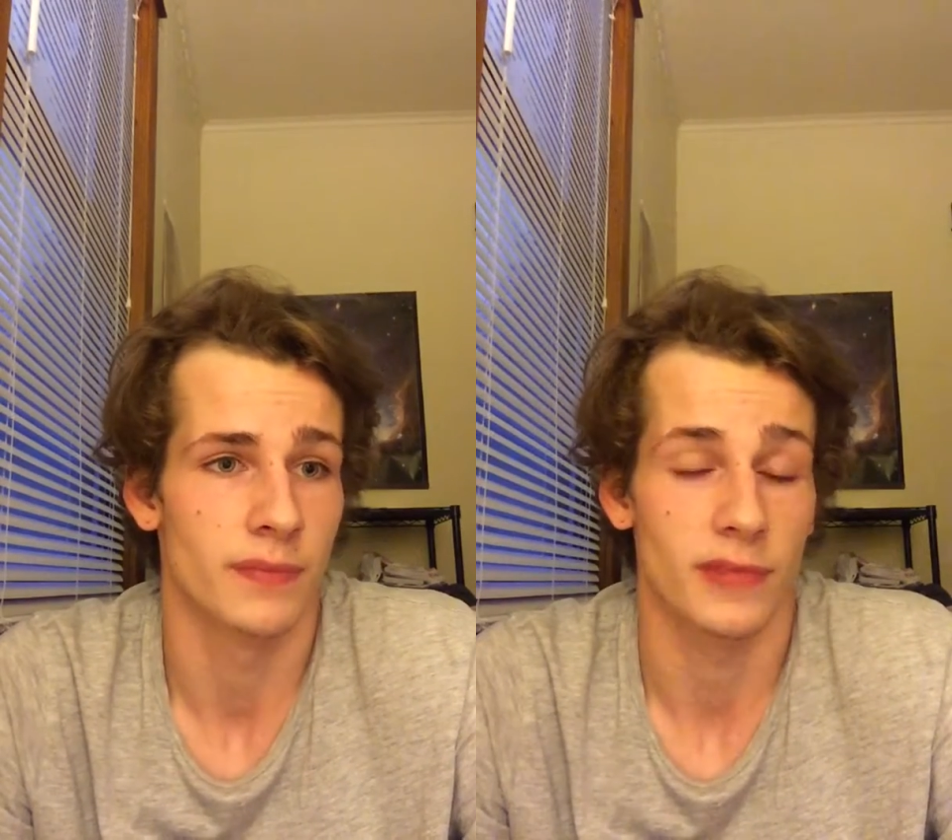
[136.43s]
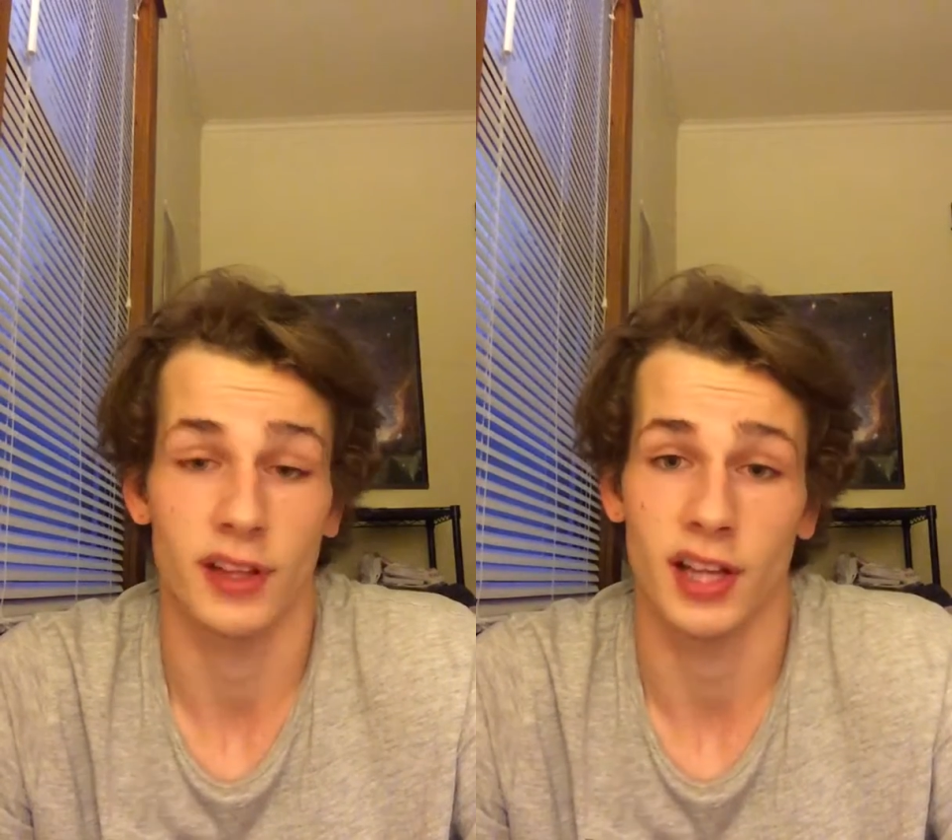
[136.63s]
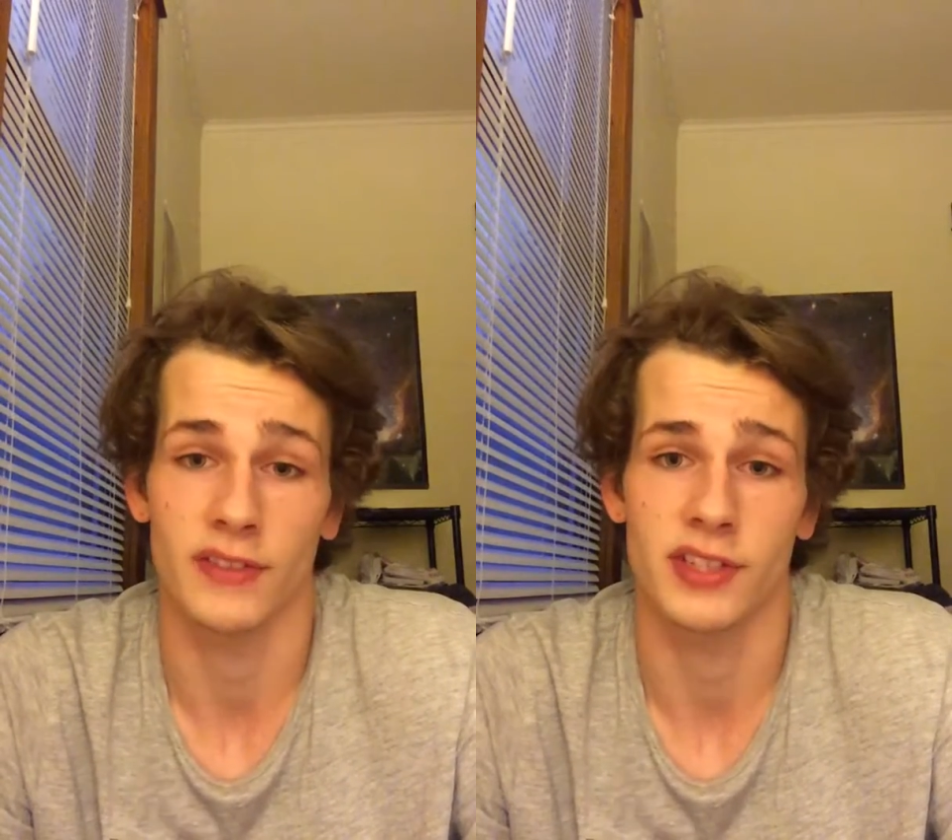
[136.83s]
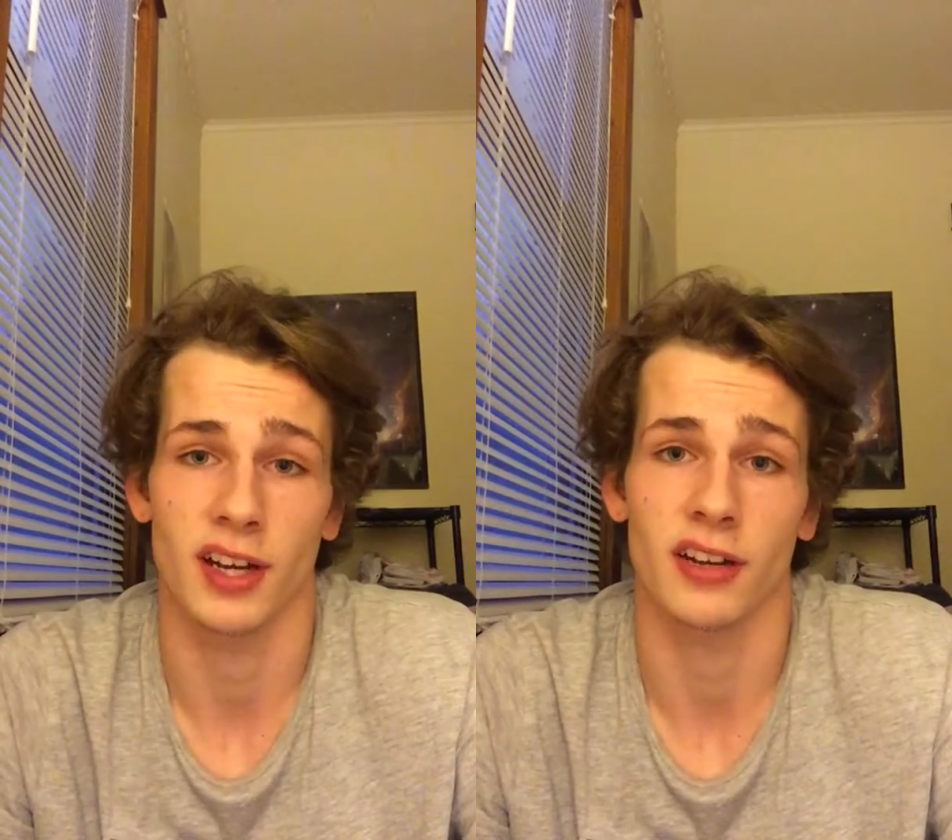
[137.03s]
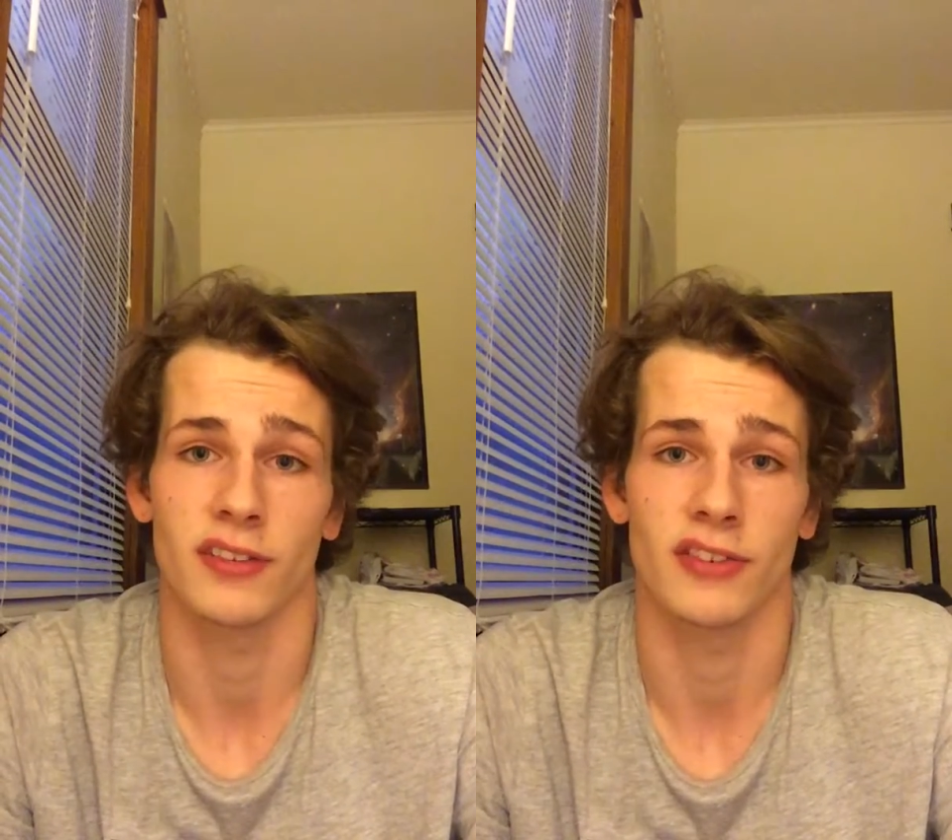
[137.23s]
The
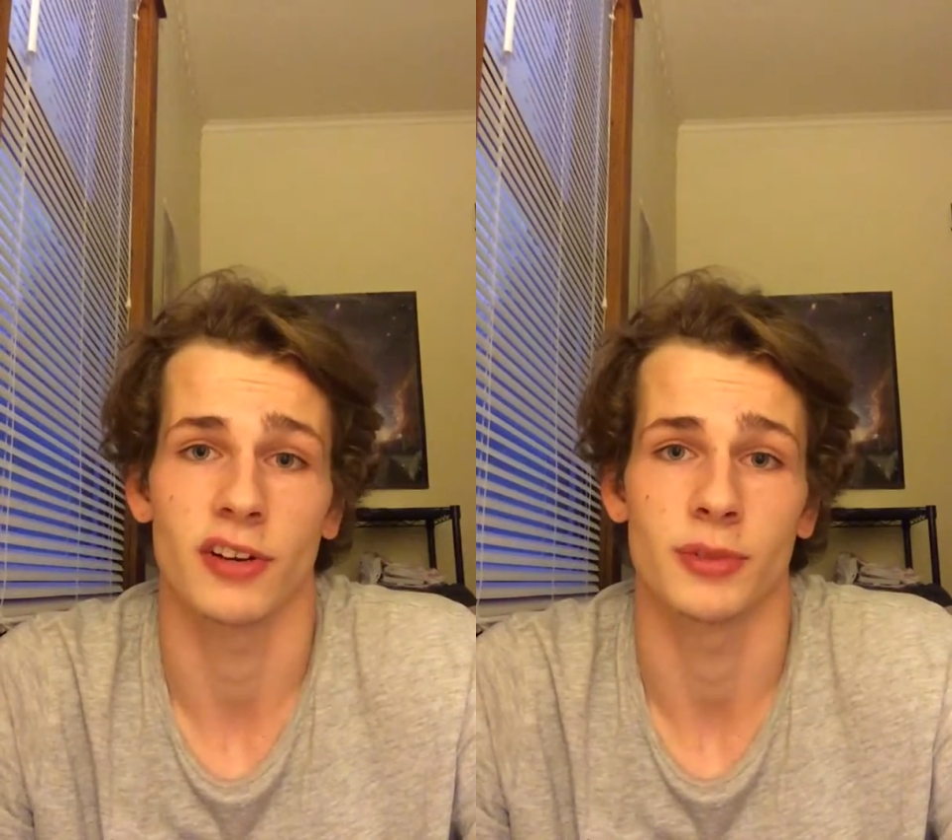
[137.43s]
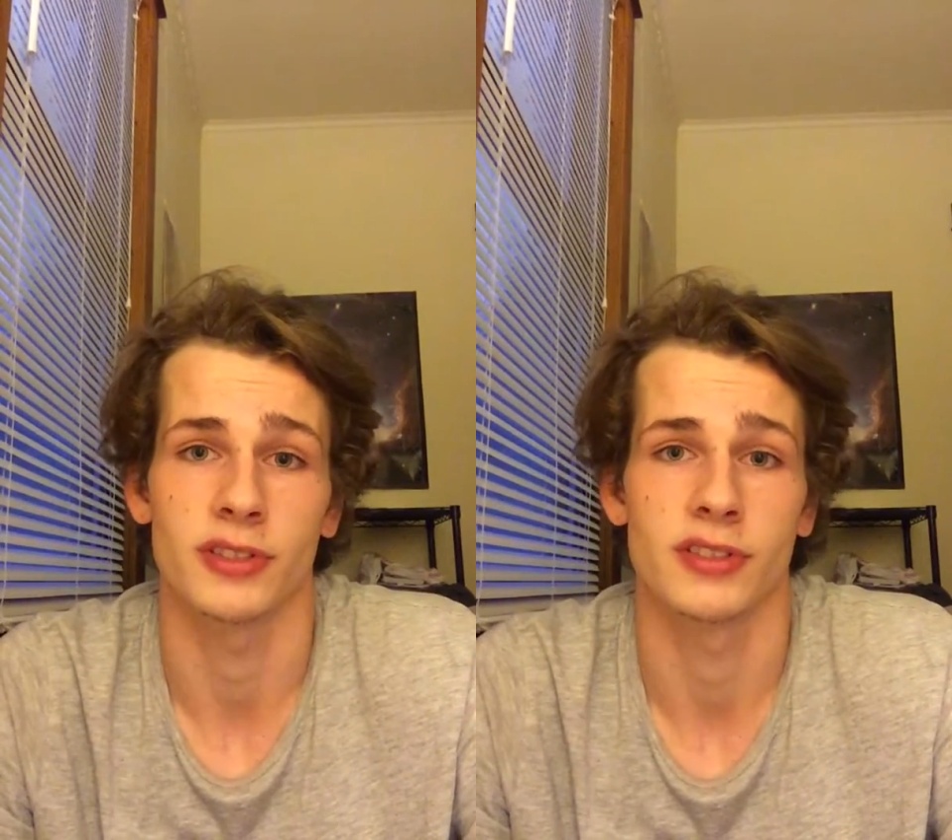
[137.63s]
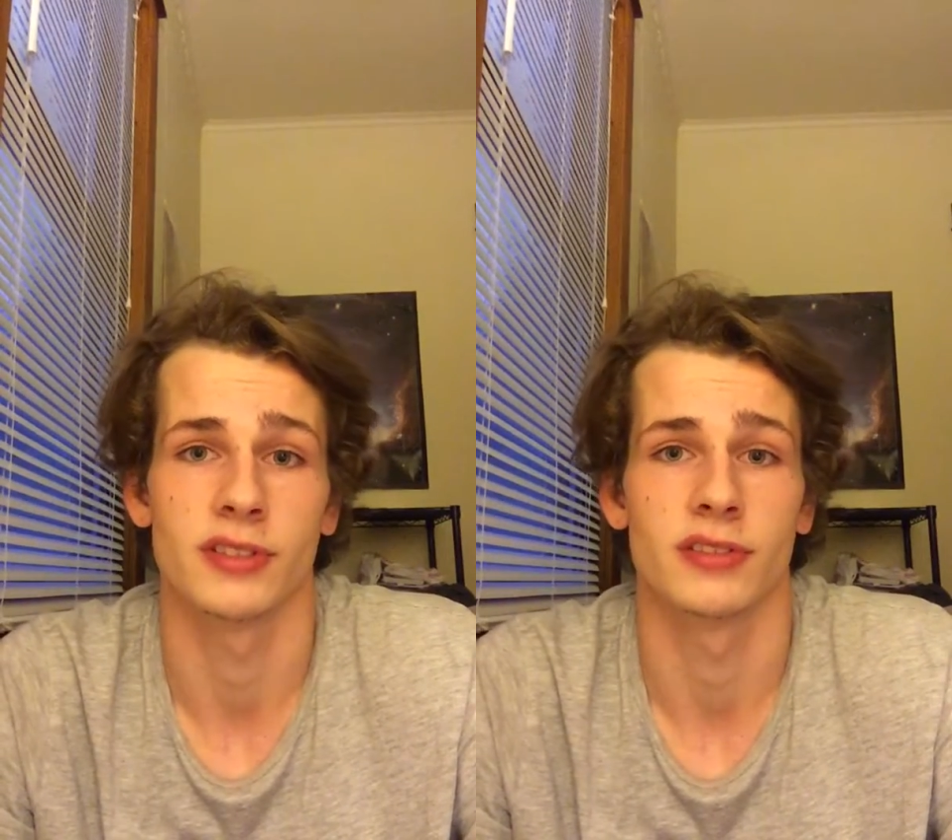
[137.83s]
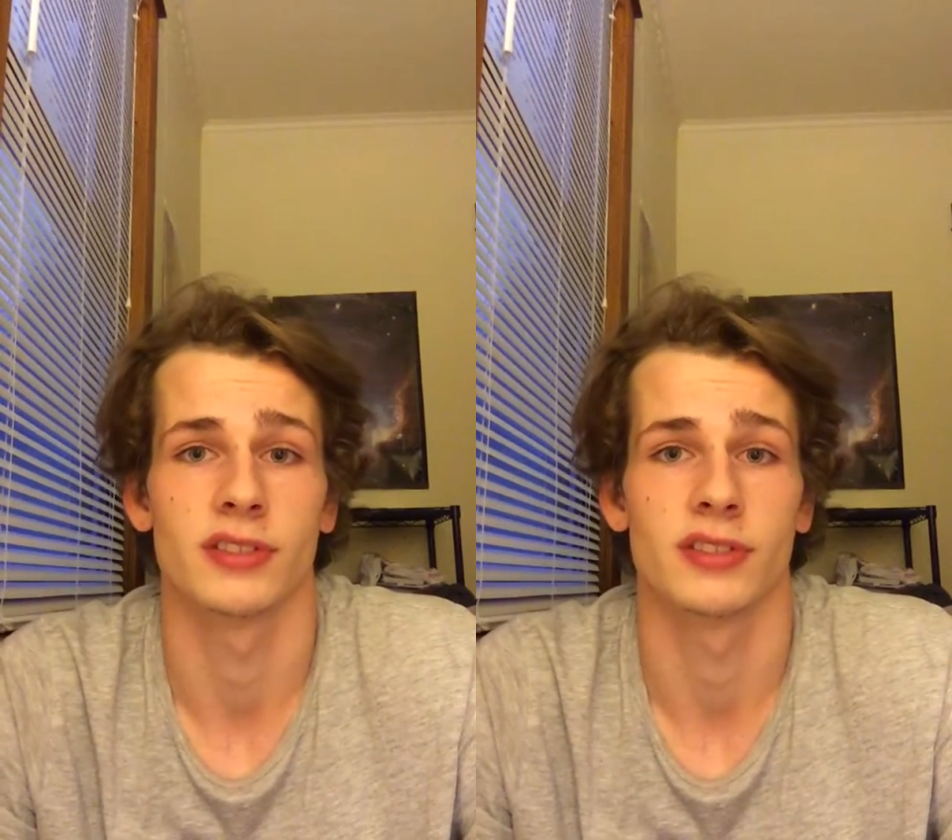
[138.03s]
livestock of the farmers.